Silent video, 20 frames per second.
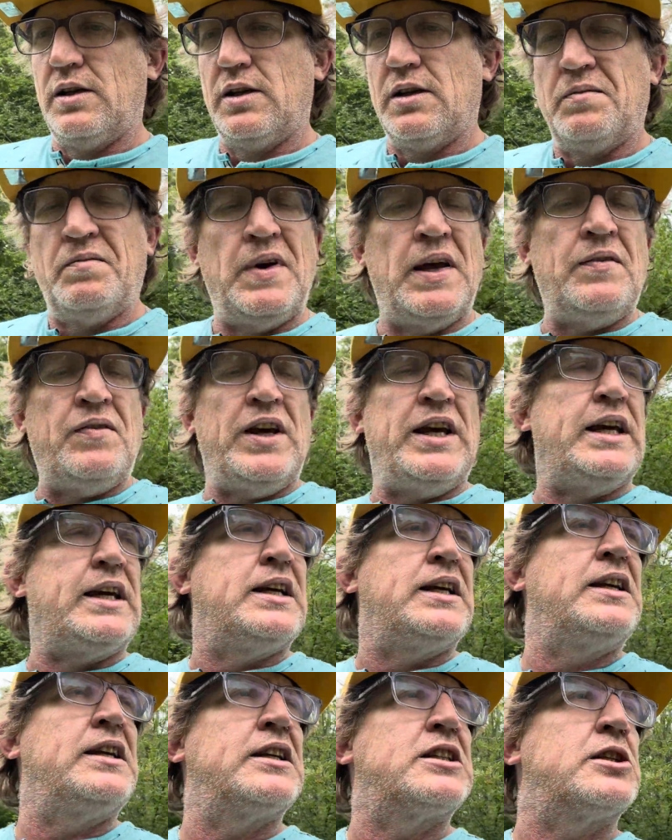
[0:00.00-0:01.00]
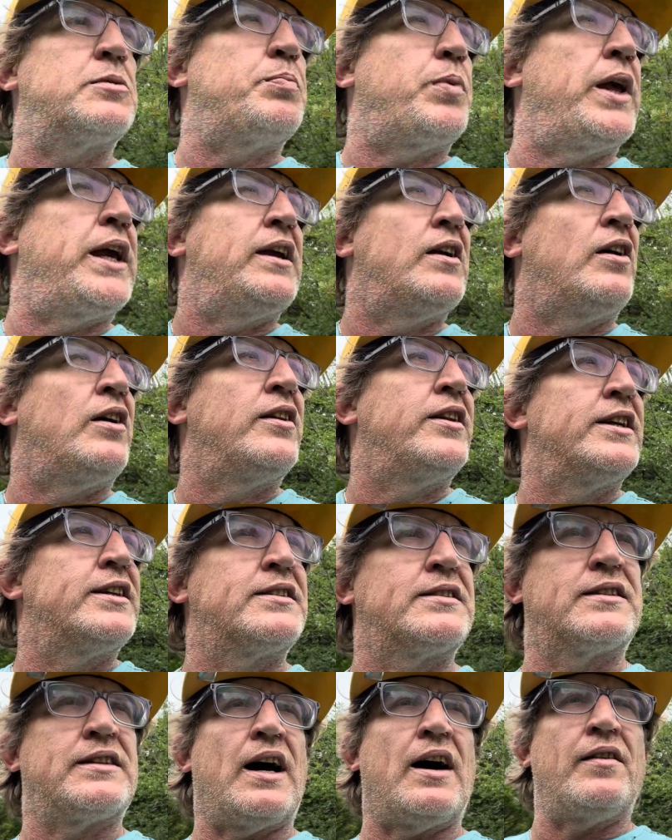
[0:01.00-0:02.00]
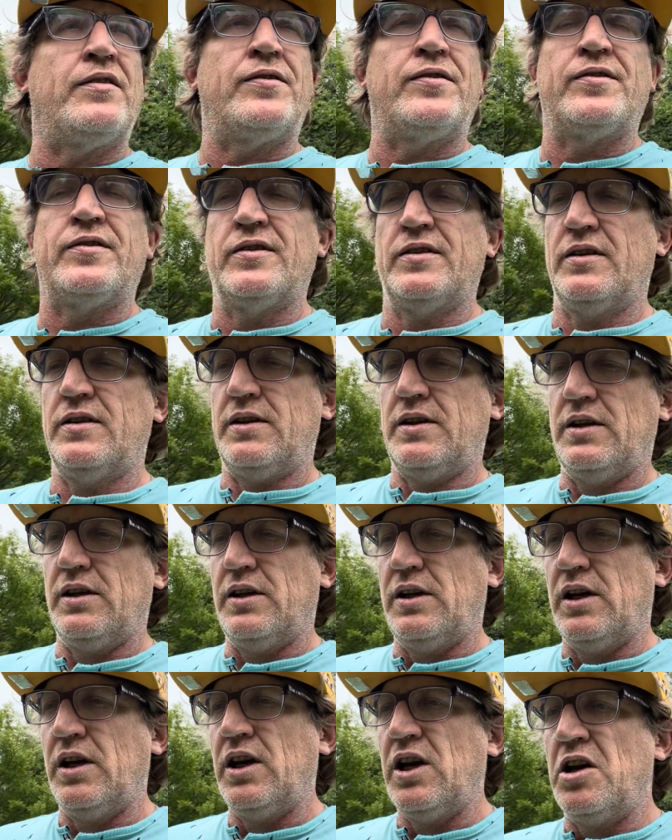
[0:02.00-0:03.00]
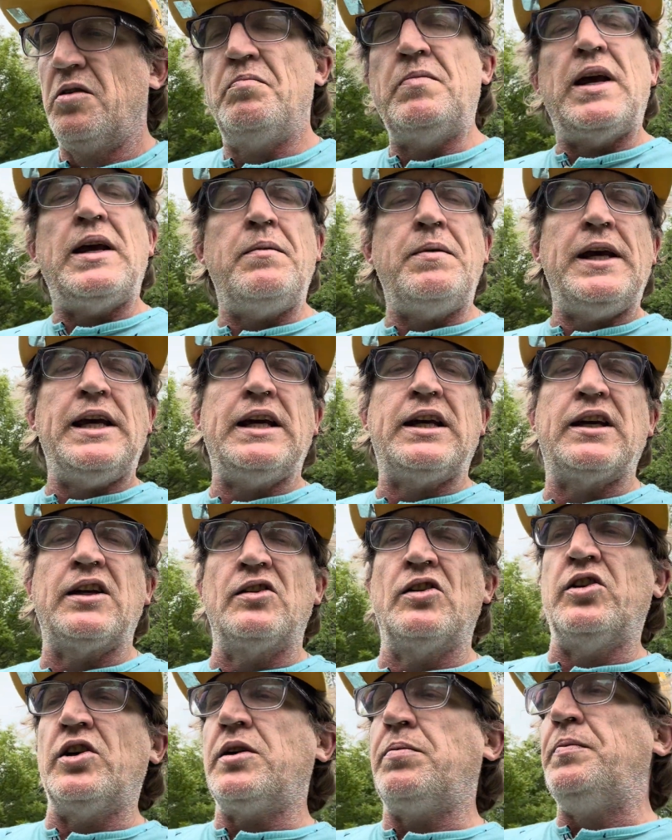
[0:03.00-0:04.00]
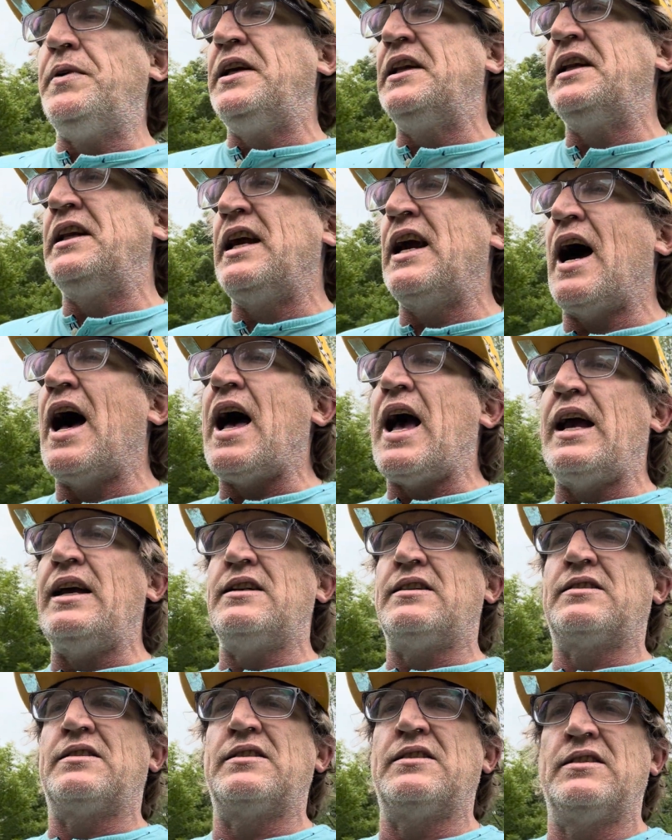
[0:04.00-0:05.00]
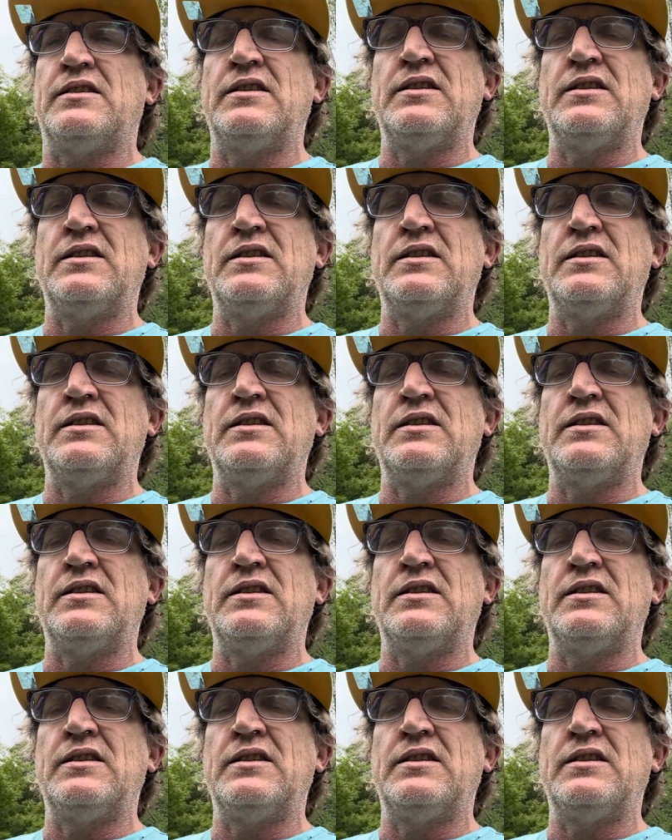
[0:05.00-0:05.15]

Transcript: Maybe he can explain all this stuff. Maybe he can look me in the eyes and